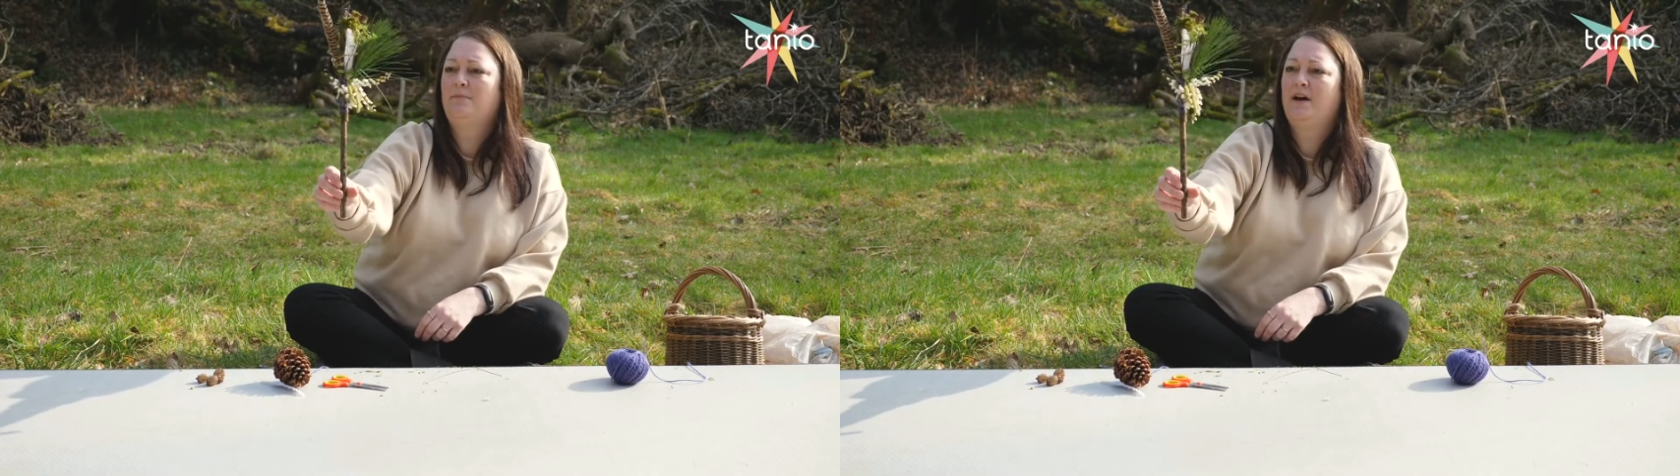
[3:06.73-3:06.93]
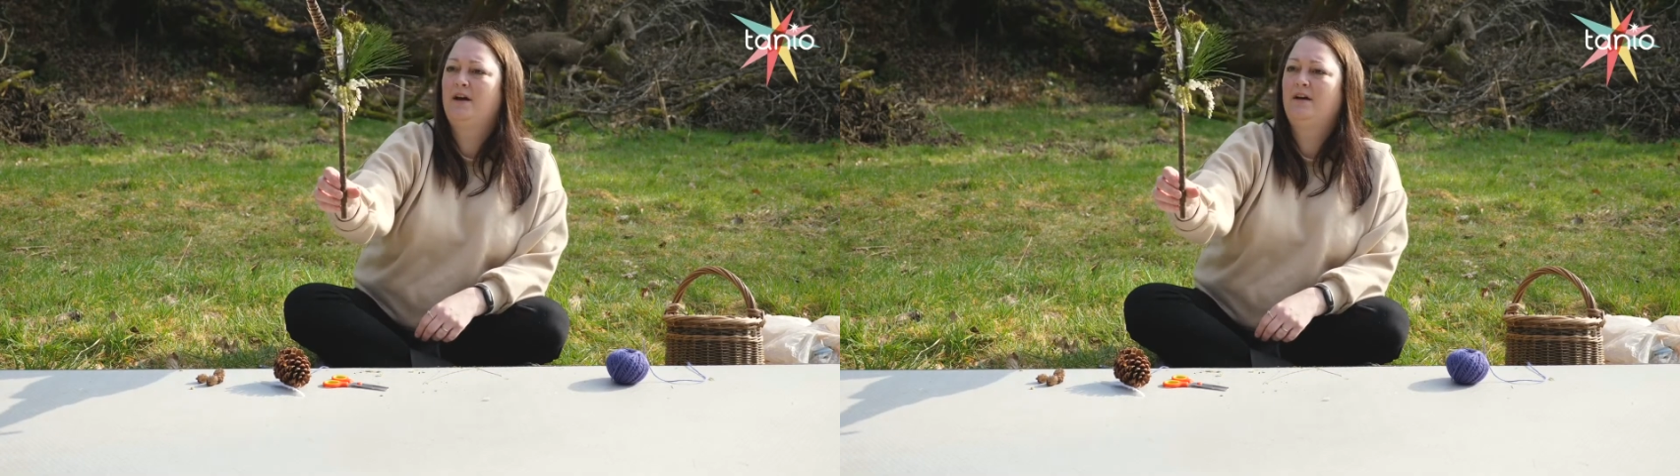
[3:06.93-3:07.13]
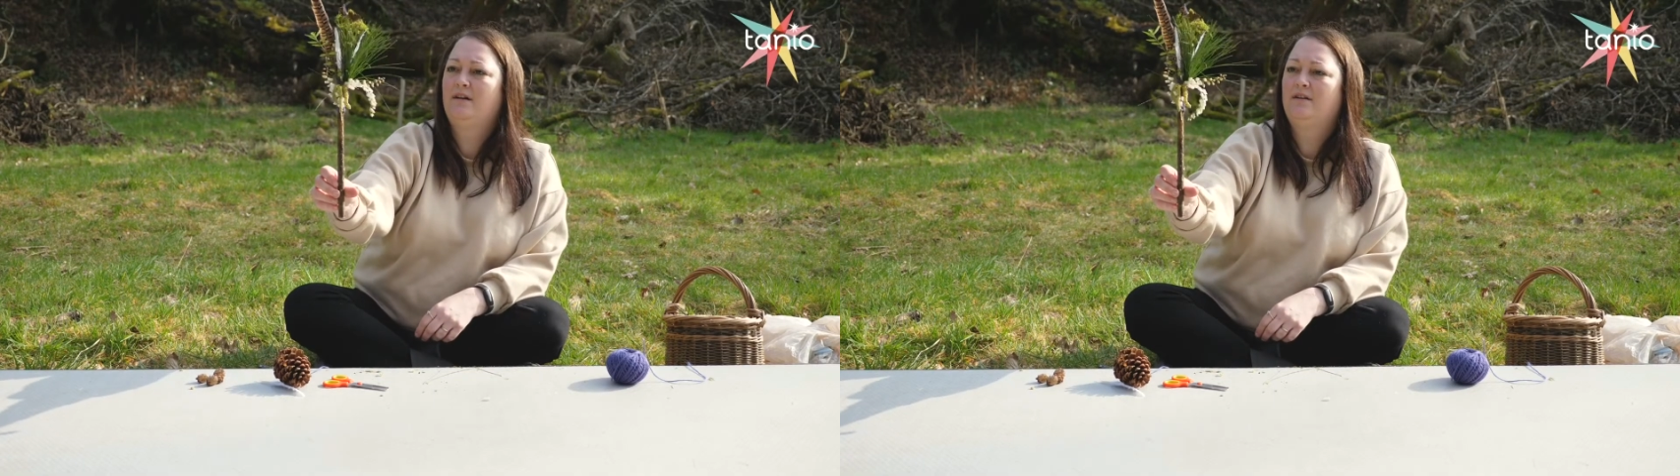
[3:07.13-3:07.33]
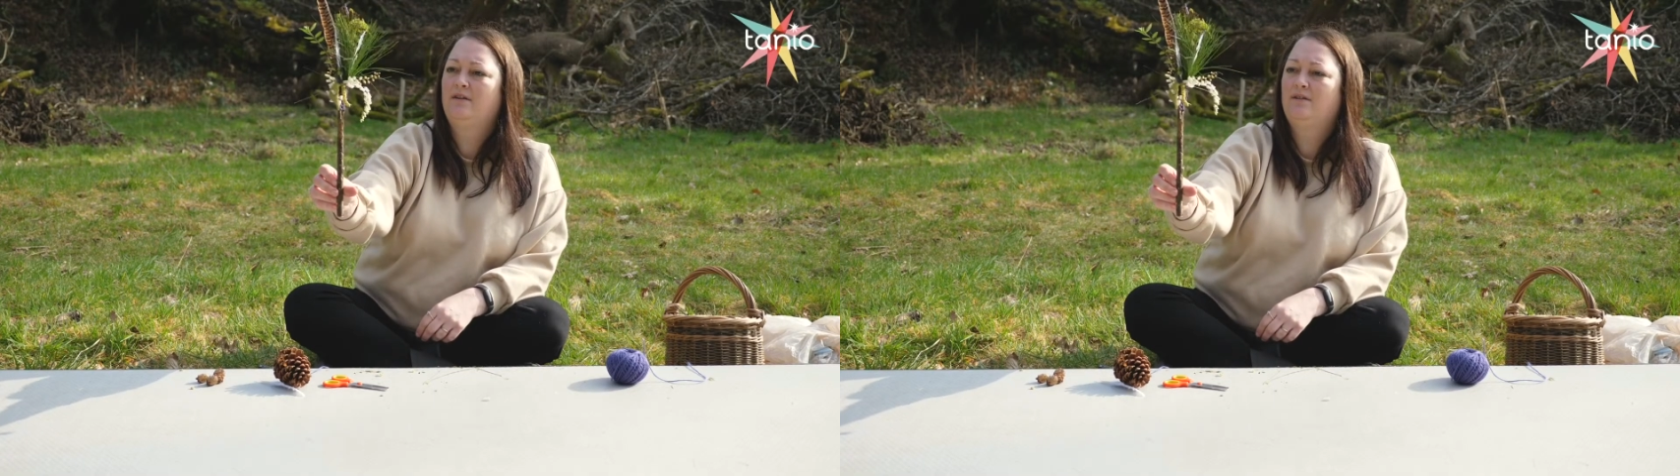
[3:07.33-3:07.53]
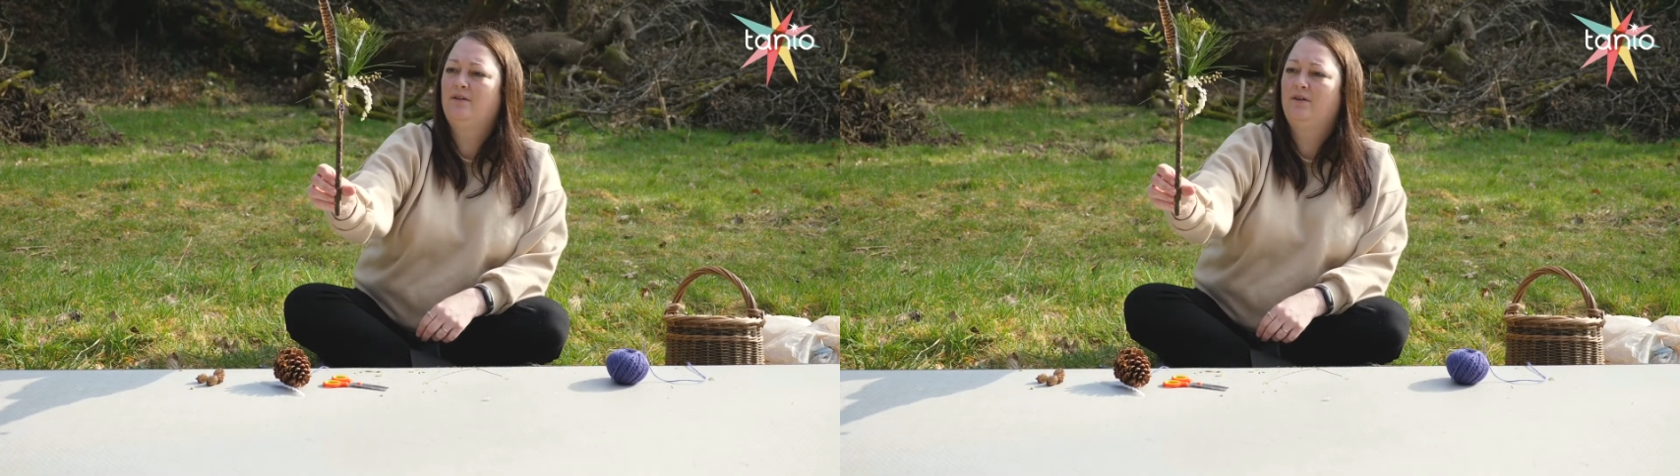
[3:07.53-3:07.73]
my
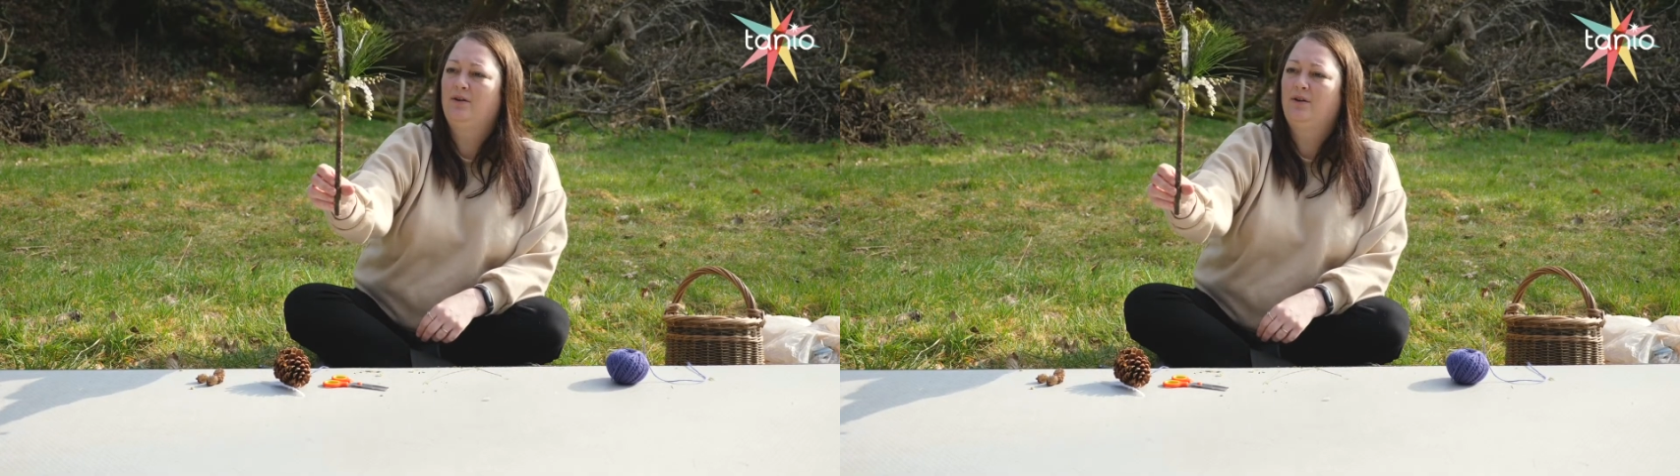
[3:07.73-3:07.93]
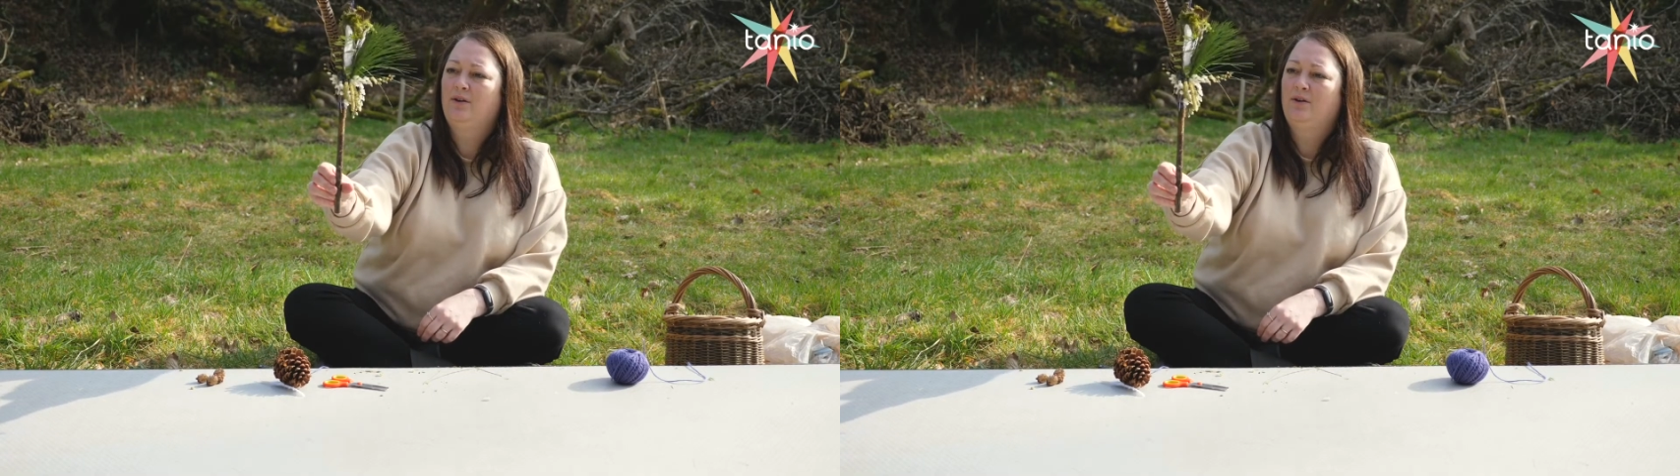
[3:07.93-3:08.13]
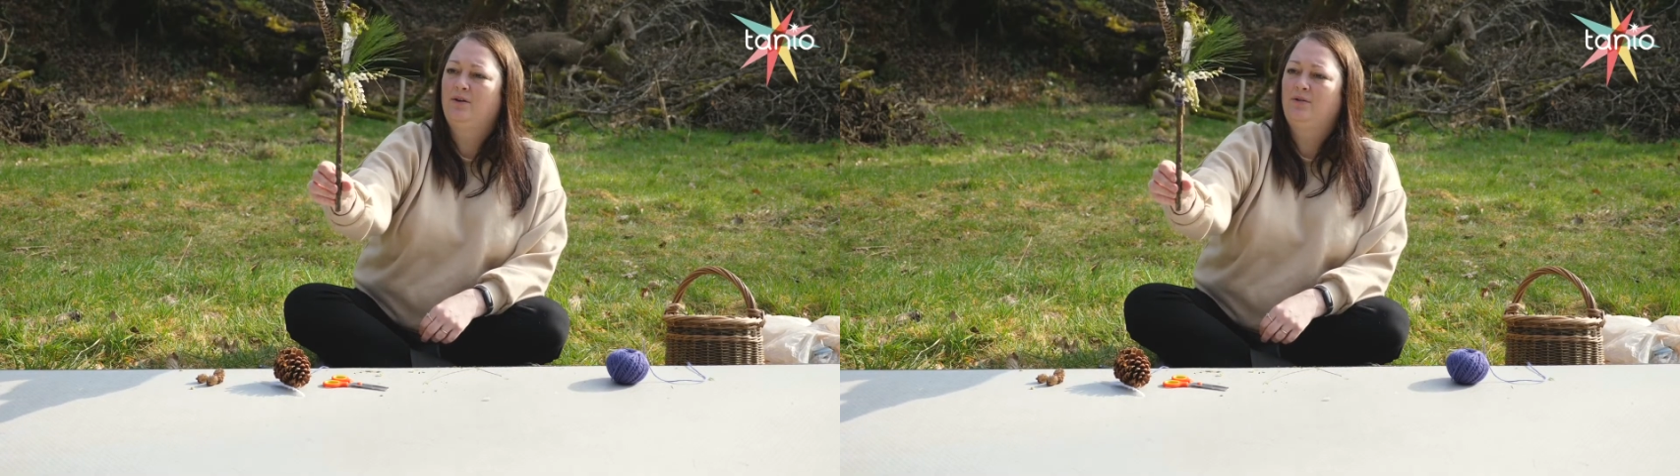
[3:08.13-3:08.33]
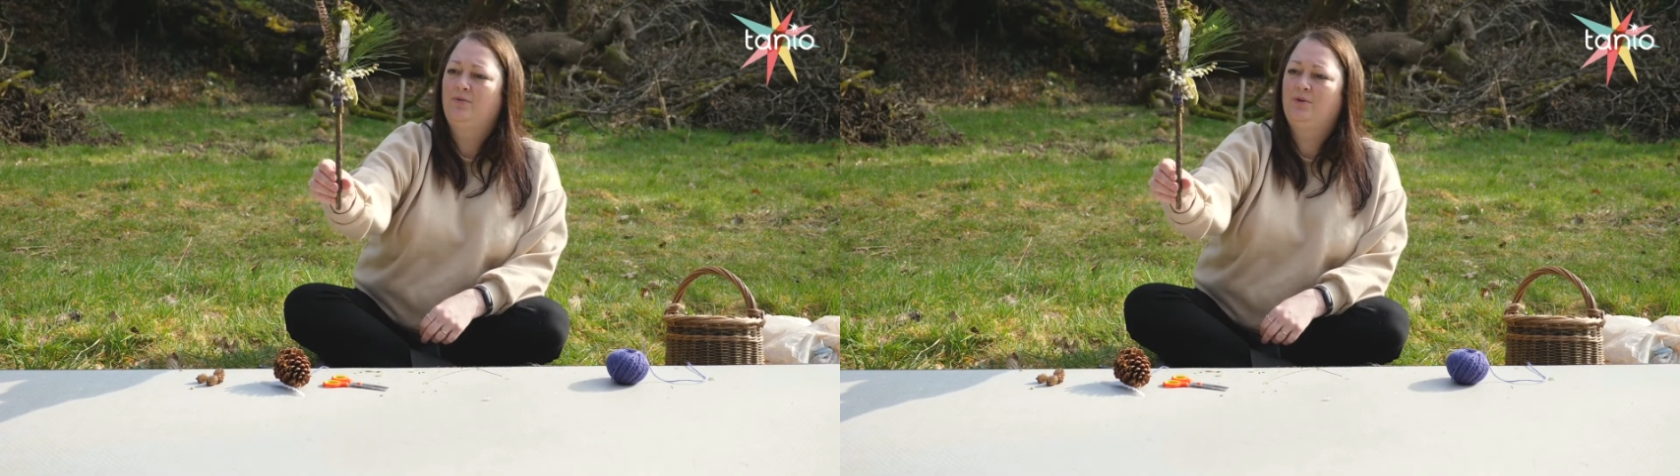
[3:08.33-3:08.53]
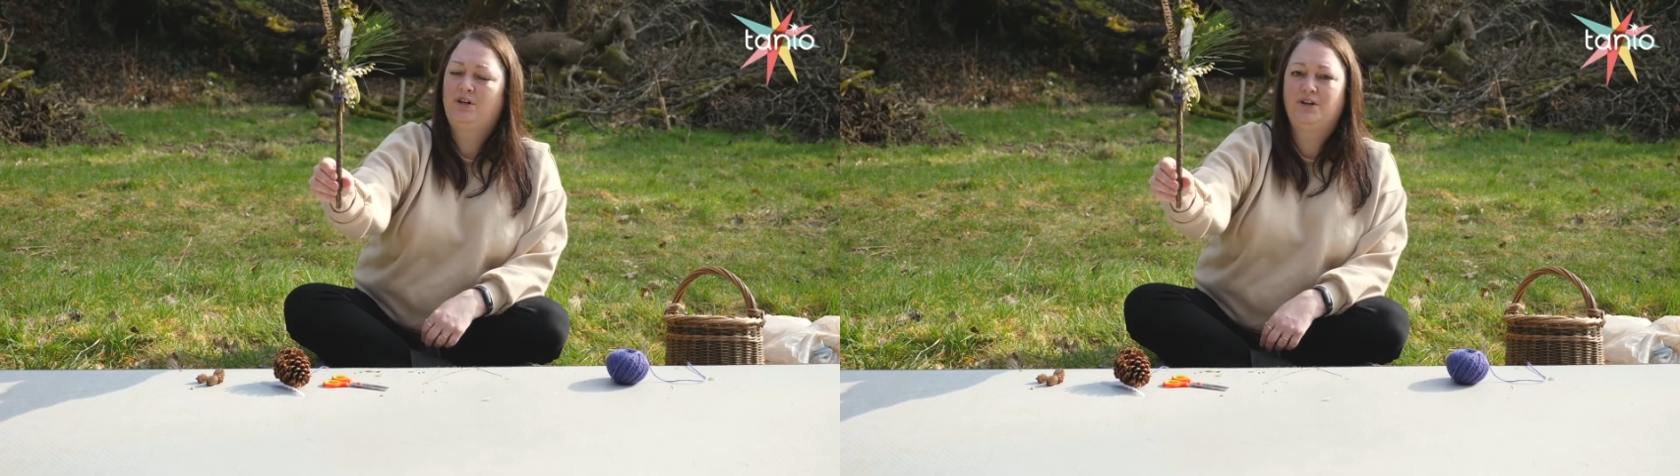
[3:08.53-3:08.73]

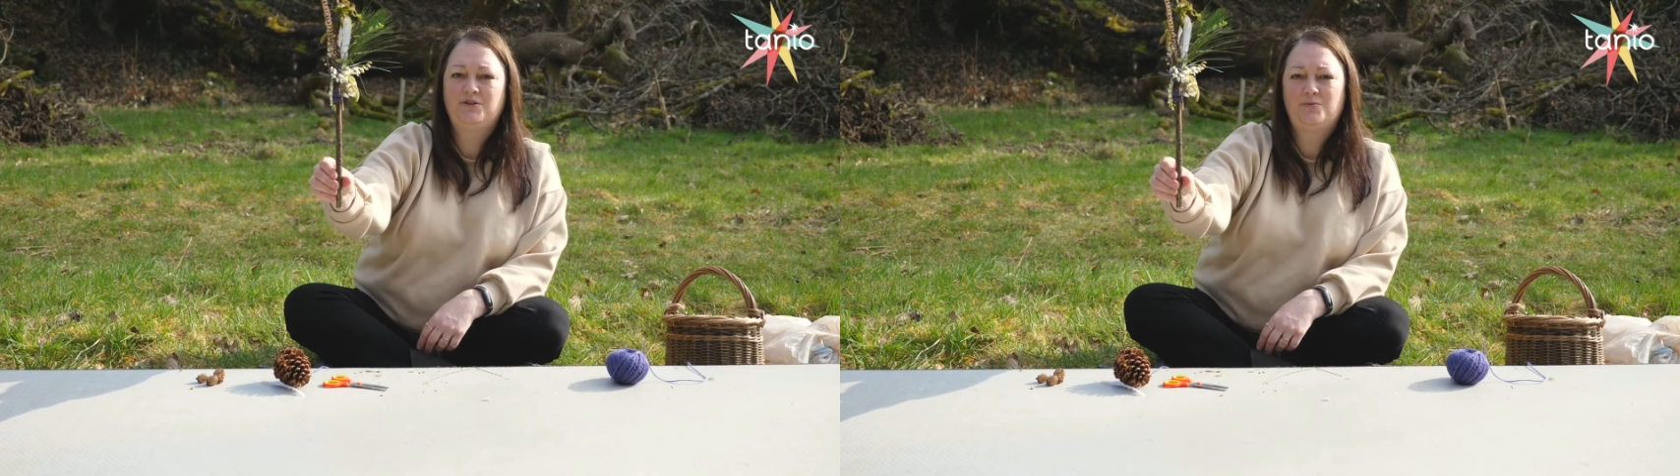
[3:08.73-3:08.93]
woodland